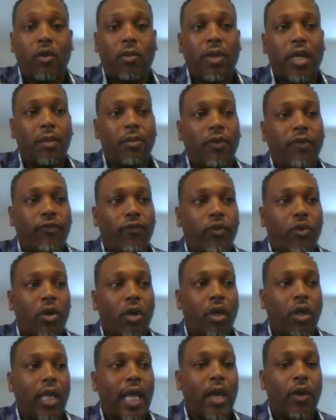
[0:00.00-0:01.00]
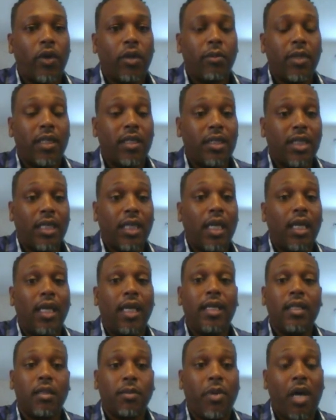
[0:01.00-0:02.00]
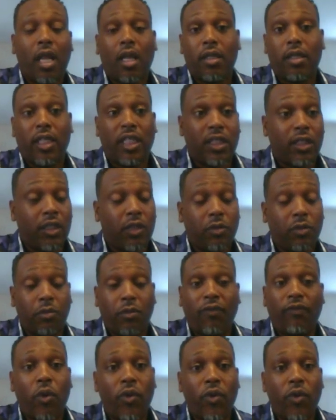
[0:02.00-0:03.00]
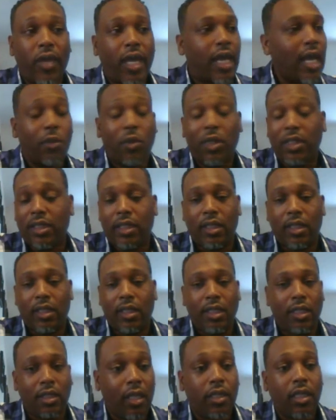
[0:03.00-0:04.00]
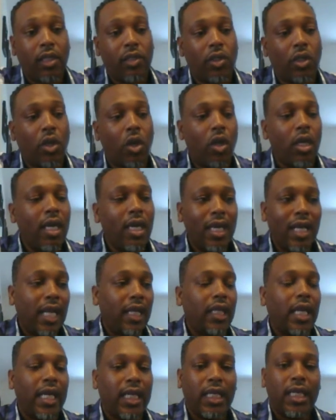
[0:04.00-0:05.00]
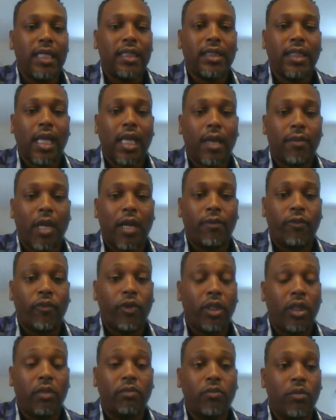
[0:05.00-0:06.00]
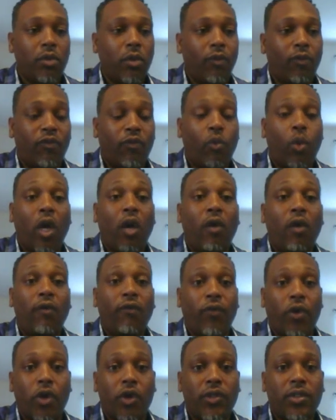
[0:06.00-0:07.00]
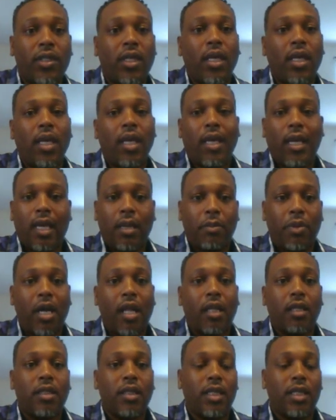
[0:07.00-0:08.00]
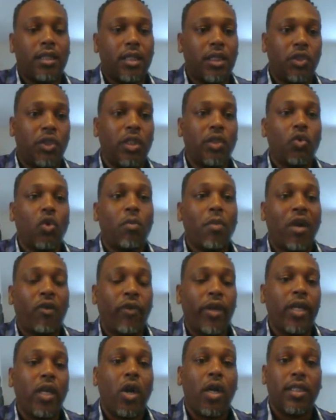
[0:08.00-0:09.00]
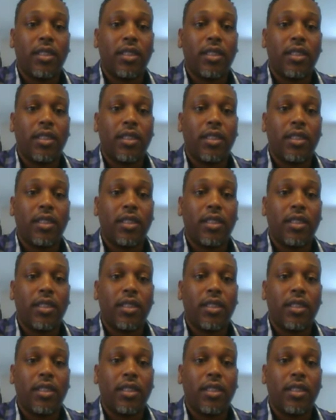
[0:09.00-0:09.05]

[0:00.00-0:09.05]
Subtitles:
Barack Obama for allowing me to get into politics. Because before that, I wasn't into politics at all, and I can't say I'm really well versed in politics. It's just on my radar.